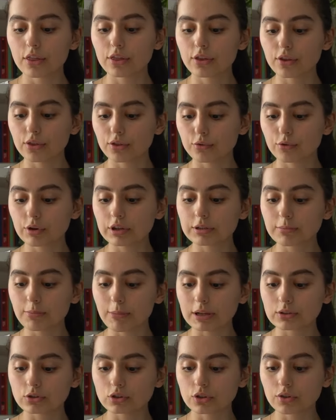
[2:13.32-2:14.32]
the three
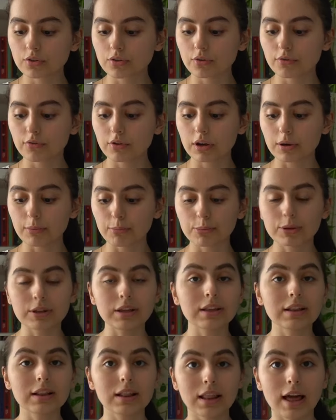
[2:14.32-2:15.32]
dimensions of a
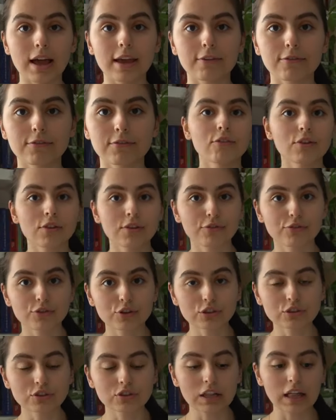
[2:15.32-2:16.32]
complete life. For the
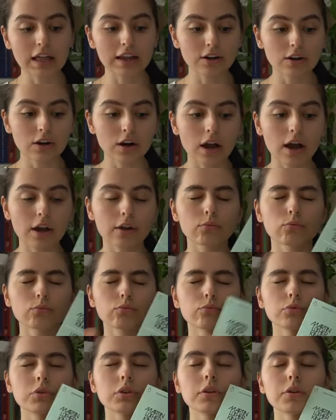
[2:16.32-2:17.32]
first letter, I
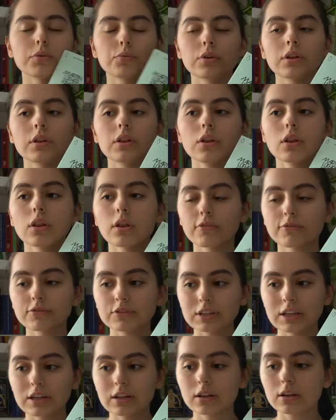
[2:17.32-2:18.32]
really, really
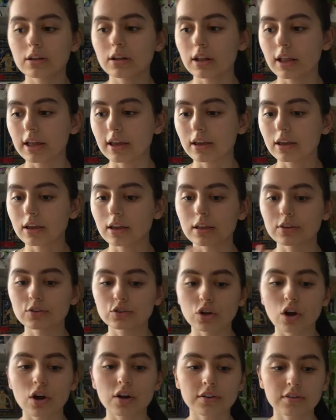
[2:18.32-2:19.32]
loved it. Like,
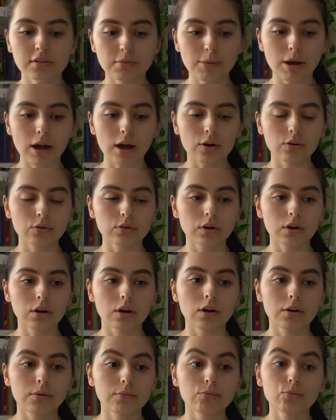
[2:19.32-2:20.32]
it talks about
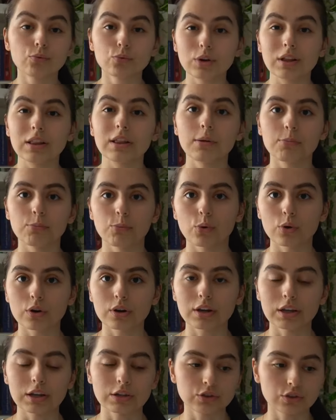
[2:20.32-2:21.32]
uh, really
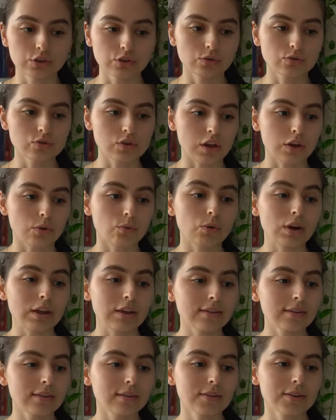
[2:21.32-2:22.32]
important issues like
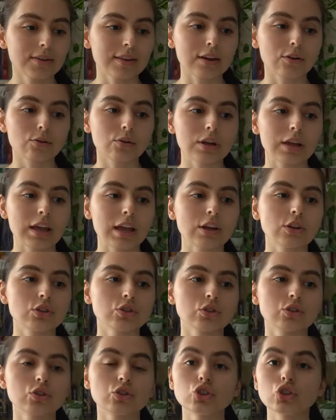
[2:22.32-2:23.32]
racism,
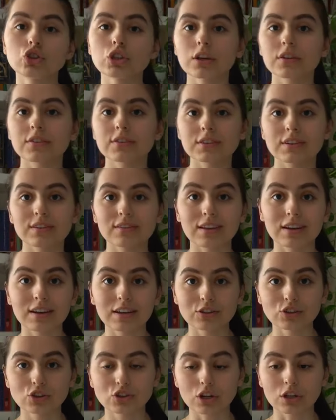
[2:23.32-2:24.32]
segregation, justice and
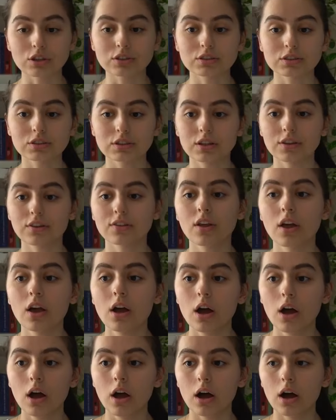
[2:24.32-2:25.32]
injustice,
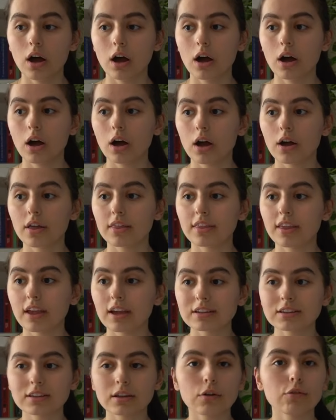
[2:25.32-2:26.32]
uh, the
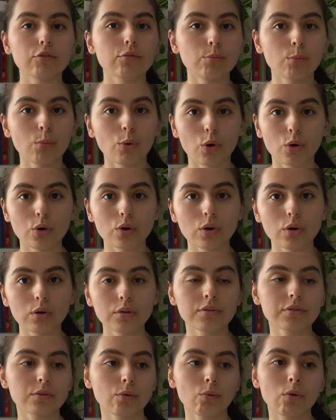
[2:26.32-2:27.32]
idea of
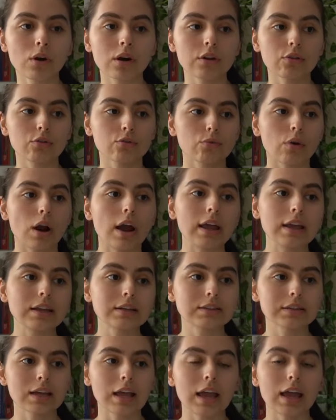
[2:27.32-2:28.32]
morals and what is
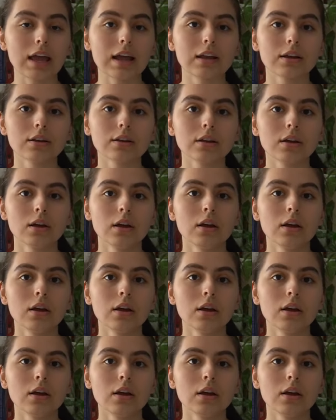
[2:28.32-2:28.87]
right, and